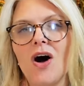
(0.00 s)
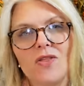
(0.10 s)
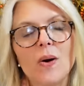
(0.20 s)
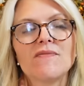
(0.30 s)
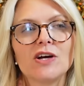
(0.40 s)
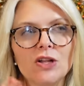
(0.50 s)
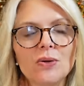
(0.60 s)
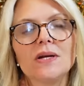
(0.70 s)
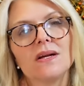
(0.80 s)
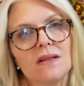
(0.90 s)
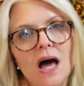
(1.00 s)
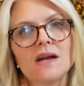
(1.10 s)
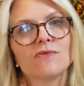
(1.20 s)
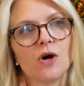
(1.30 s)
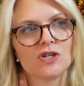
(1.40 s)
Although I've included a lot
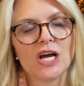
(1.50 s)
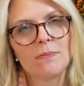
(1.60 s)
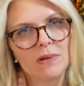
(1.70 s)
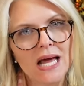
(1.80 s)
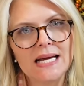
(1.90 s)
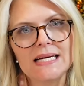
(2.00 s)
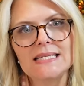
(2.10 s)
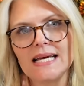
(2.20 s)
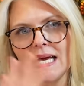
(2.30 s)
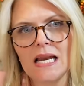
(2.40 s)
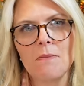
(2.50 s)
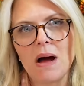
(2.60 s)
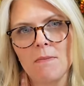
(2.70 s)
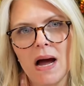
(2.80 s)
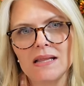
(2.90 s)
of crochet blankets in
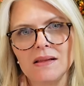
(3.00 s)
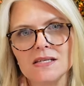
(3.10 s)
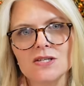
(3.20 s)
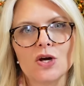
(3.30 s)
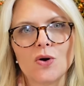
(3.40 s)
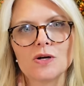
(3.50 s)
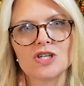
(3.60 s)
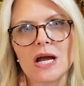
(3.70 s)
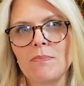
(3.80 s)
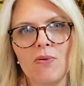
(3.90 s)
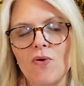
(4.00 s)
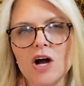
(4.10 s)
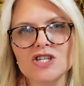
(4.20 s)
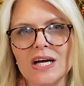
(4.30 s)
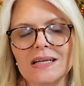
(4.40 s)
my mindless crochet
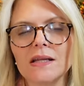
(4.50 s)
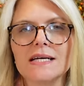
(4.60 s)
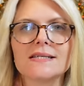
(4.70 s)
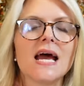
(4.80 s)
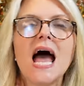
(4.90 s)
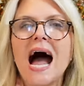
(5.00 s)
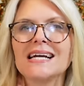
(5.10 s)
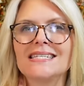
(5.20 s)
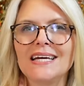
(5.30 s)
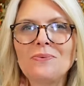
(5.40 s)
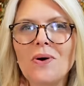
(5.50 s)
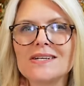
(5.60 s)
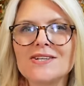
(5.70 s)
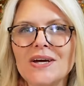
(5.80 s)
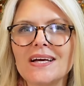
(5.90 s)
project list, I did
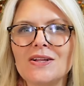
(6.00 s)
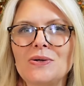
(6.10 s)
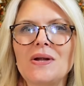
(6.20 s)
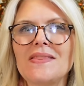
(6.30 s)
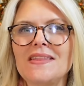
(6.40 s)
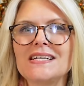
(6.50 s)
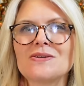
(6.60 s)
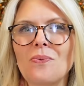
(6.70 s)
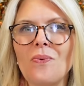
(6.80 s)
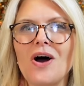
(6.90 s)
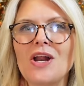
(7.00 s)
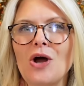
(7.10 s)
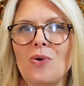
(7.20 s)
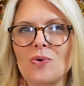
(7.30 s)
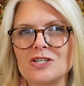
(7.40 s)
want to include this one
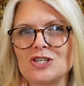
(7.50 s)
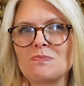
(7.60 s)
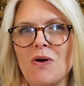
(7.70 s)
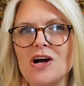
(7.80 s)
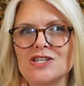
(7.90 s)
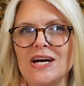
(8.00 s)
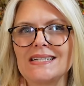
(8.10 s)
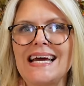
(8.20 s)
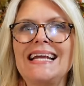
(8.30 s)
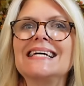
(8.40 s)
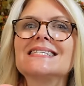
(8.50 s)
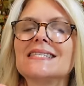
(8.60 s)
gorgeous project and it's